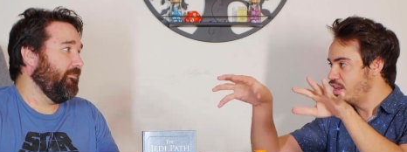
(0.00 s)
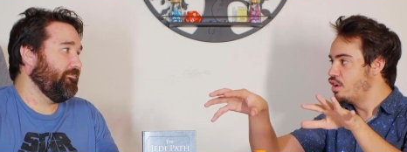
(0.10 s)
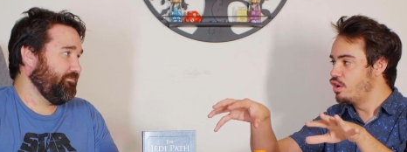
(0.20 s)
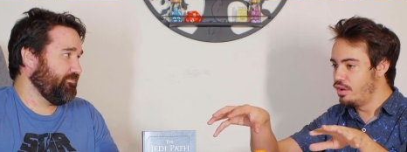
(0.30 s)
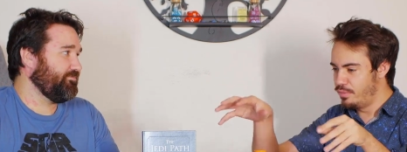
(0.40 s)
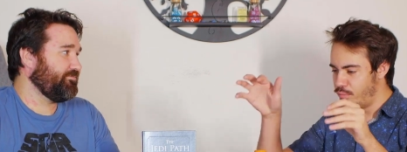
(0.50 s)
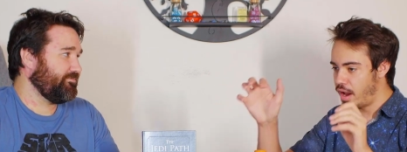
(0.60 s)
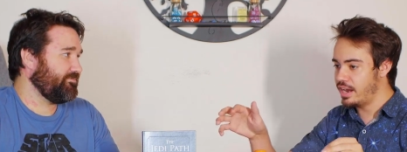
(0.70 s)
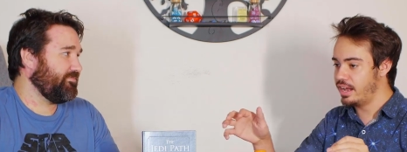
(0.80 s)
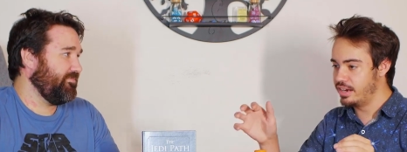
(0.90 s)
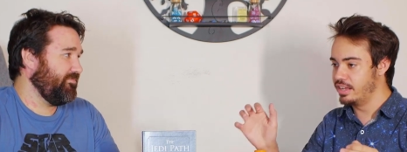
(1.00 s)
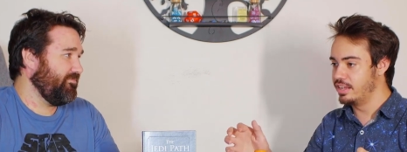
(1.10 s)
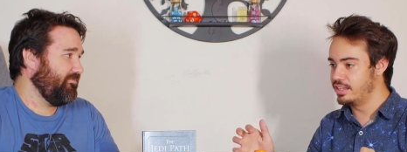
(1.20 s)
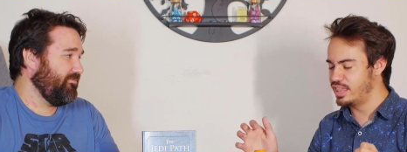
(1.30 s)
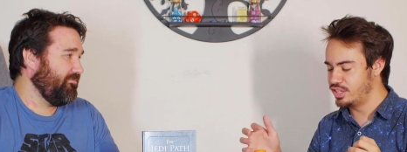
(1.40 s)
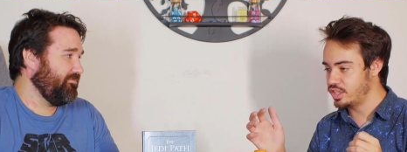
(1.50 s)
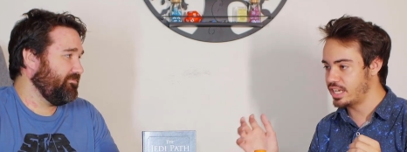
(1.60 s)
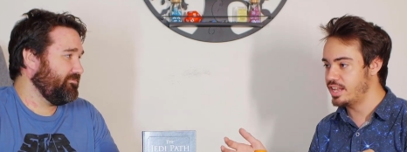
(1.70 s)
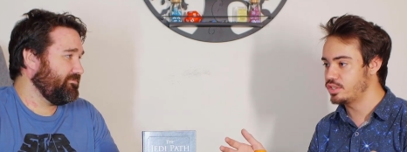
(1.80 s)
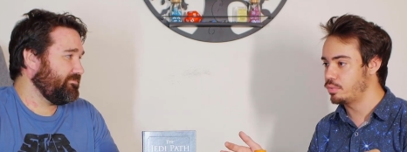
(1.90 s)
Speaker 1: yeah. right on. Uh, that just
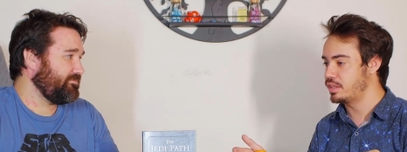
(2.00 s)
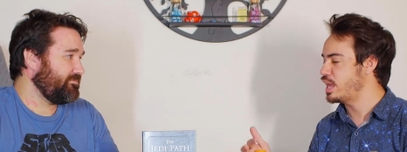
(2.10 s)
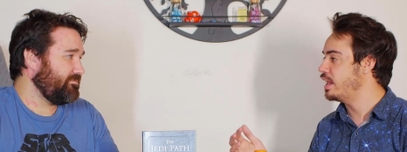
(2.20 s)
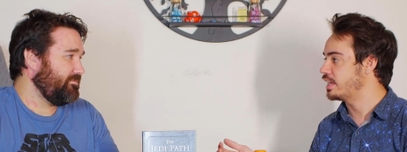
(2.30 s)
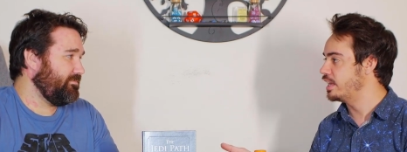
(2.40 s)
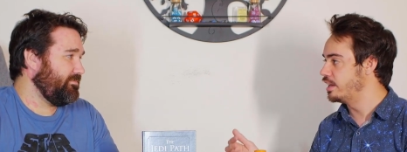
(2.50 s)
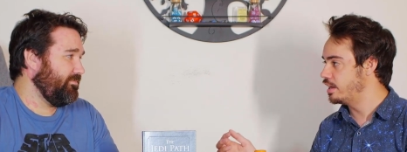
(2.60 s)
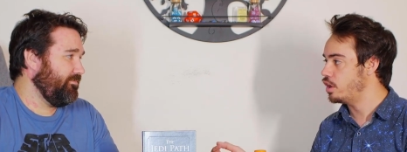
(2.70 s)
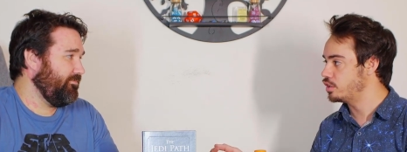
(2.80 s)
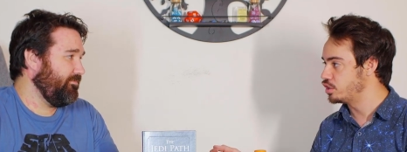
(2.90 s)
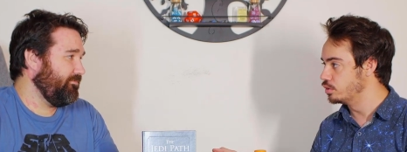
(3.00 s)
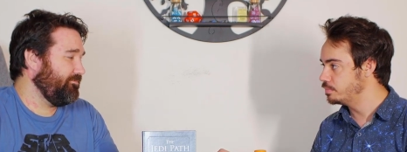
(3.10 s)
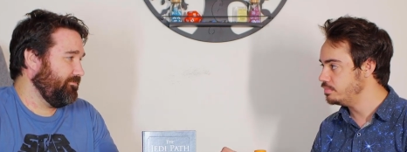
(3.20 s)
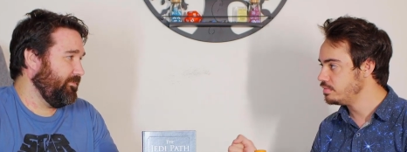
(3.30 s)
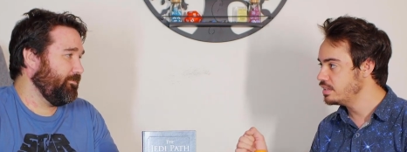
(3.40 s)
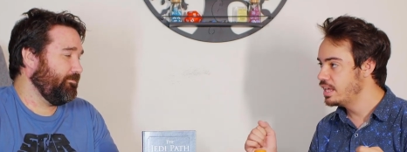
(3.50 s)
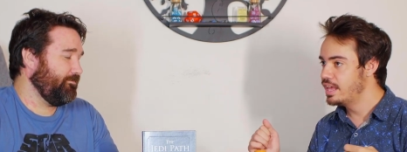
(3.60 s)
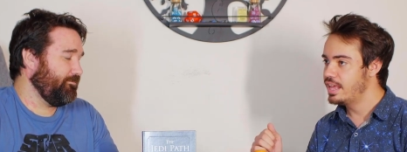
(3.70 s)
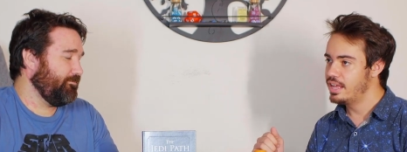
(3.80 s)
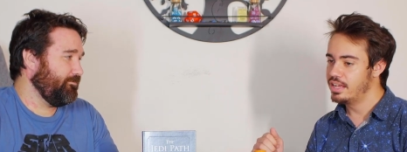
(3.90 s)
ends with Anakin and R 2 mm -hmm.
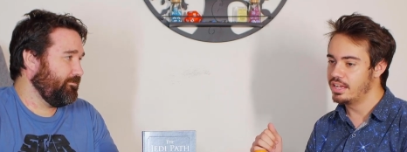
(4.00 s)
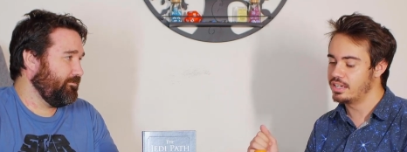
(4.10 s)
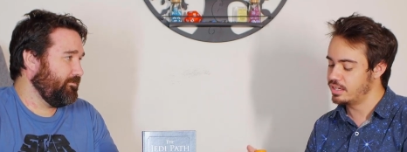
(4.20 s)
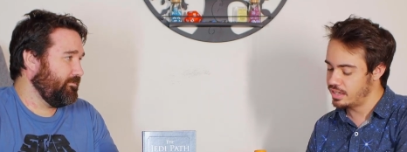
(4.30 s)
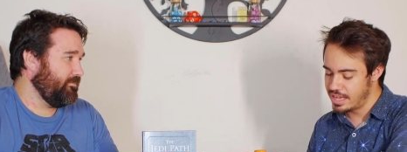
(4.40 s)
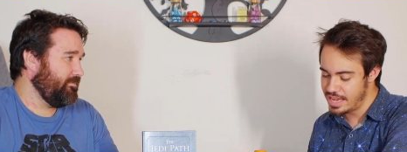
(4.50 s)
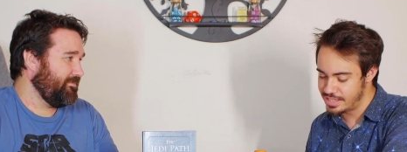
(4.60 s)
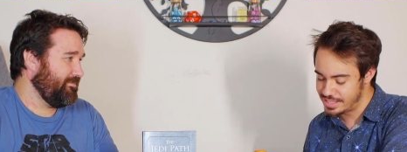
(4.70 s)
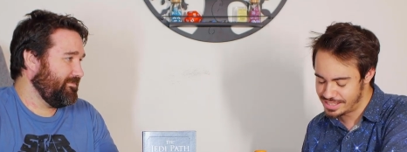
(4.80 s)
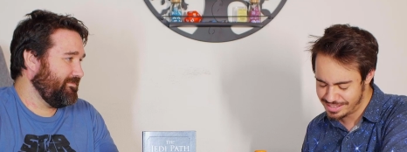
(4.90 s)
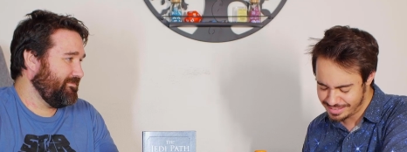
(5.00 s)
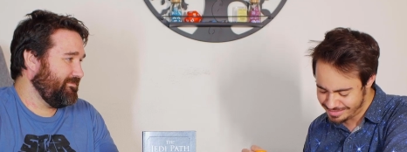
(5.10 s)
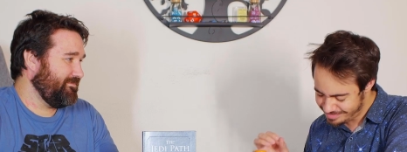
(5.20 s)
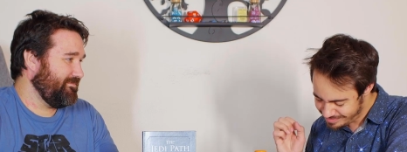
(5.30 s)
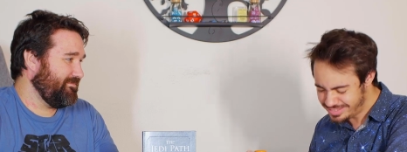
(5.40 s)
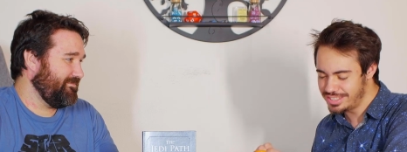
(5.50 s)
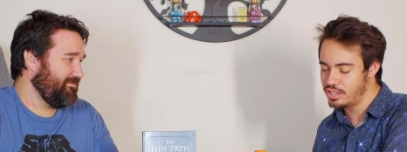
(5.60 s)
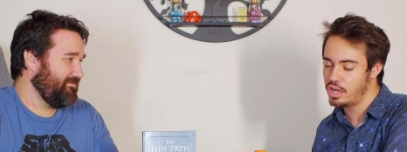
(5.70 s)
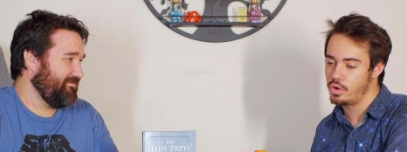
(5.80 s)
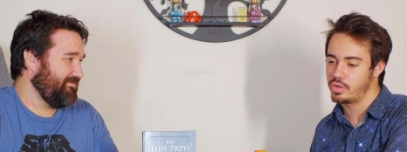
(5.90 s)
uh, it's
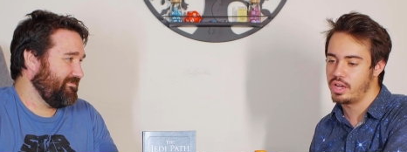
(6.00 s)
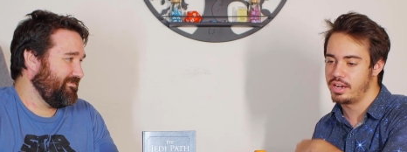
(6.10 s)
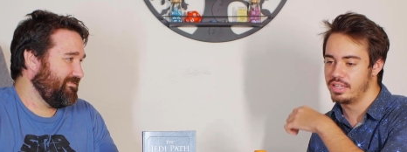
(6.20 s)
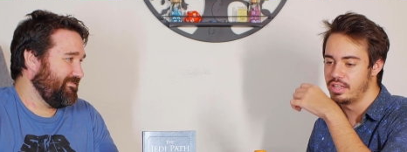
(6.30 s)
oh god, I